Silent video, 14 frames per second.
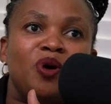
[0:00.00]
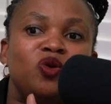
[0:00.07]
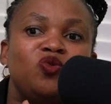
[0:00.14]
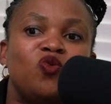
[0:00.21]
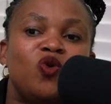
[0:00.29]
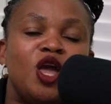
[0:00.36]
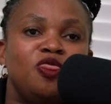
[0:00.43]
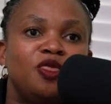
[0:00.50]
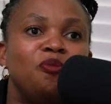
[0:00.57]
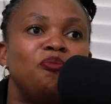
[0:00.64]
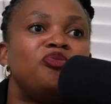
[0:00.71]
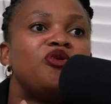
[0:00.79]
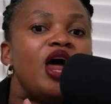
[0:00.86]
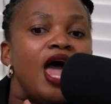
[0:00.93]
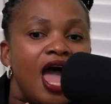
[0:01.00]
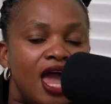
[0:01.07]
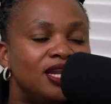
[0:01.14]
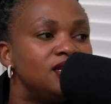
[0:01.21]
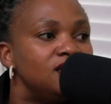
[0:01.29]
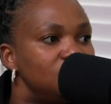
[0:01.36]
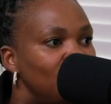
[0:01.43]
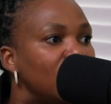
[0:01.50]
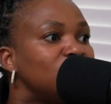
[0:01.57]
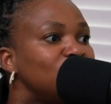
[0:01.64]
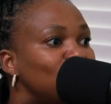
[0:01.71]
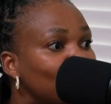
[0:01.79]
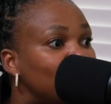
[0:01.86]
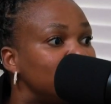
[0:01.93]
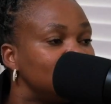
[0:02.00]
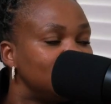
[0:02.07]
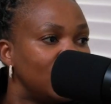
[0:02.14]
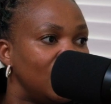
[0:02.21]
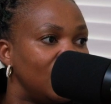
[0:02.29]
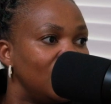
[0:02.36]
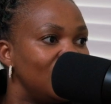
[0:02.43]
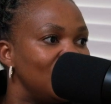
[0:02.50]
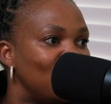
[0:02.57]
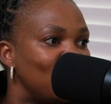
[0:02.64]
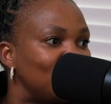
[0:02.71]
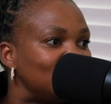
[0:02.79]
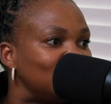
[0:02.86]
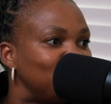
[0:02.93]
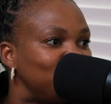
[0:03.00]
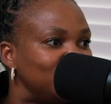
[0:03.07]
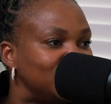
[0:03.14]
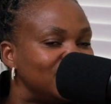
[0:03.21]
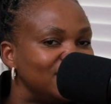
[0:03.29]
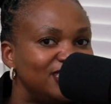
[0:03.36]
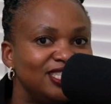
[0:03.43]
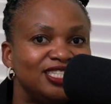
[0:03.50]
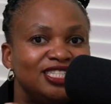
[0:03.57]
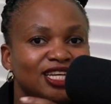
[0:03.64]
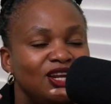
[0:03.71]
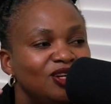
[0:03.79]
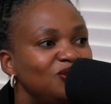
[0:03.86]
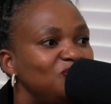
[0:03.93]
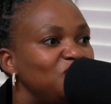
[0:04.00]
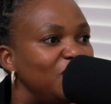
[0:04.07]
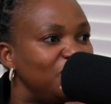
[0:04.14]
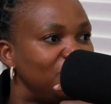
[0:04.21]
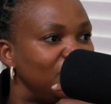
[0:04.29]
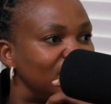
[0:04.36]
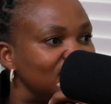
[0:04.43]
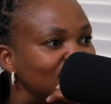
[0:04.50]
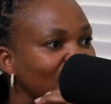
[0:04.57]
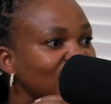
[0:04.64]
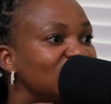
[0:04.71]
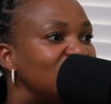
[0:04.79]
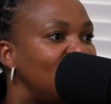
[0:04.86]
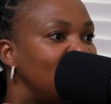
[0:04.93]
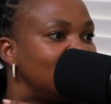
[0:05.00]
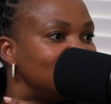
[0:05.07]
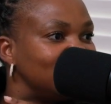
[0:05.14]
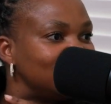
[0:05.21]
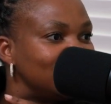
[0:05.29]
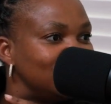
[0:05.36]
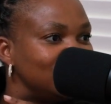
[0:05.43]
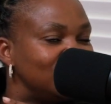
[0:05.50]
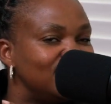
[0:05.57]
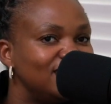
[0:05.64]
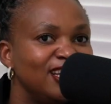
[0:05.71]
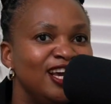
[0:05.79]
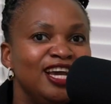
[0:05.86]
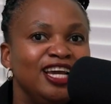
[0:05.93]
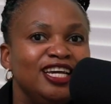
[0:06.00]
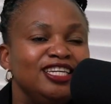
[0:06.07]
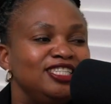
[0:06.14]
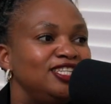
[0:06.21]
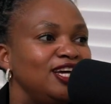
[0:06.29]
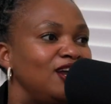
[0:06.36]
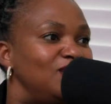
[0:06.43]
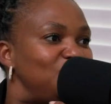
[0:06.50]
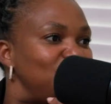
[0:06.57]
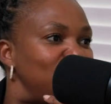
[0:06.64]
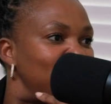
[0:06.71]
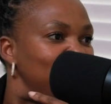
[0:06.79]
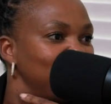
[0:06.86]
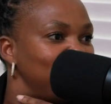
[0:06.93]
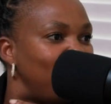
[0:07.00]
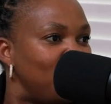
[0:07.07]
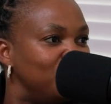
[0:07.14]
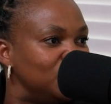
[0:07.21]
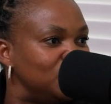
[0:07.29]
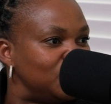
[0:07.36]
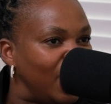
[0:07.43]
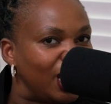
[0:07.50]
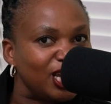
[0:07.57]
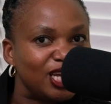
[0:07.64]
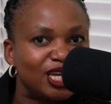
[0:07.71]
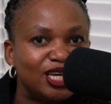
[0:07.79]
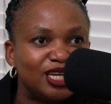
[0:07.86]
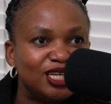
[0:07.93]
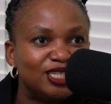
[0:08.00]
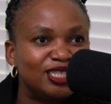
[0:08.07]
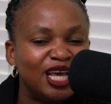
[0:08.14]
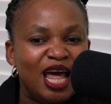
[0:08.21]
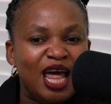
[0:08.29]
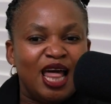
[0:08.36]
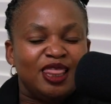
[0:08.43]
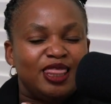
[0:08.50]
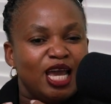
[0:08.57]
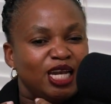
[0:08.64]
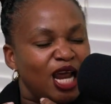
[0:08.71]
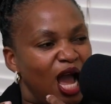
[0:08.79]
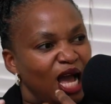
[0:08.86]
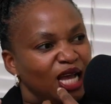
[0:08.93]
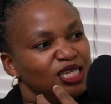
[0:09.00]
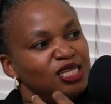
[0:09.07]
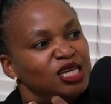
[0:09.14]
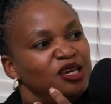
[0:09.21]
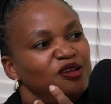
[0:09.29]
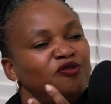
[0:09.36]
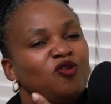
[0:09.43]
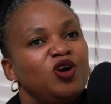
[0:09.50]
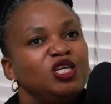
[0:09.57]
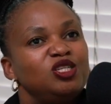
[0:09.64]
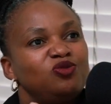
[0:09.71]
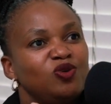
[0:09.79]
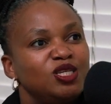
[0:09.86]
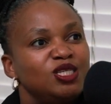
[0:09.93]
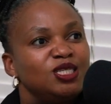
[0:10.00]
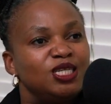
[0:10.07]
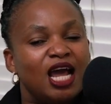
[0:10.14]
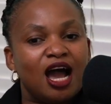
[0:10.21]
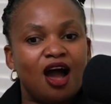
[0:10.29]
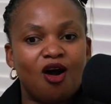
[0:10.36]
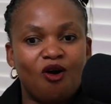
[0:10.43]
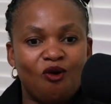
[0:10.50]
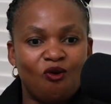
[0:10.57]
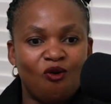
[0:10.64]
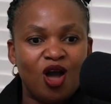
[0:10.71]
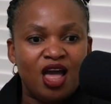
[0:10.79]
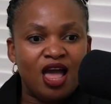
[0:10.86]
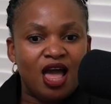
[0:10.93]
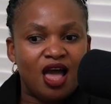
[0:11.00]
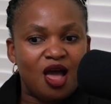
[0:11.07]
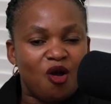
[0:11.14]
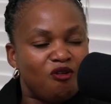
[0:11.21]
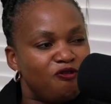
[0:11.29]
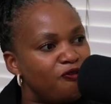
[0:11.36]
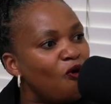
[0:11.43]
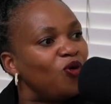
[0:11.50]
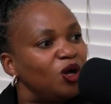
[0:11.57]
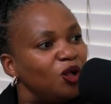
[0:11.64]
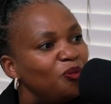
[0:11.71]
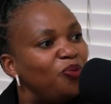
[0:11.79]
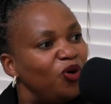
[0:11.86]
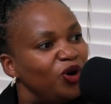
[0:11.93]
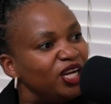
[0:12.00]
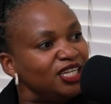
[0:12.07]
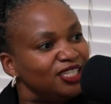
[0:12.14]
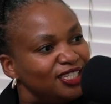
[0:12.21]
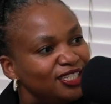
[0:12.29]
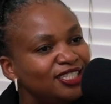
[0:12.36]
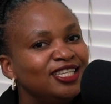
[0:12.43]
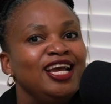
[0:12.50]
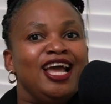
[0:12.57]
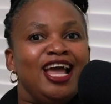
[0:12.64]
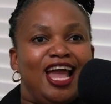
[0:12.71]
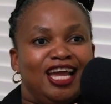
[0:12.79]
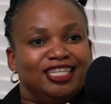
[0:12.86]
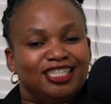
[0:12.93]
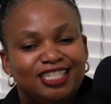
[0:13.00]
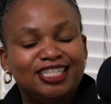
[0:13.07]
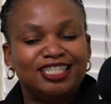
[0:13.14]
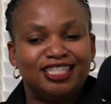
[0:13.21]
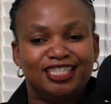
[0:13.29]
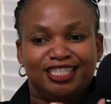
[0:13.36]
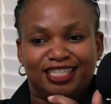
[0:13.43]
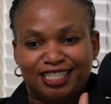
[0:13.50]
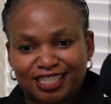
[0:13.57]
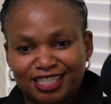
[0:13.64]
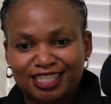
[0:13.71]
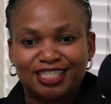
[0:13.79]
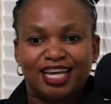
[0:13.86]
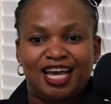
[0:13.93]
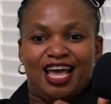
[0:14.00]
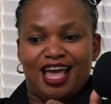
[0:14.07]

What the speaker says: But when the brand Mendoza was built, he started wearing sunglasses, he started wearing bomber jackets. That husky voice was now a focal point, and his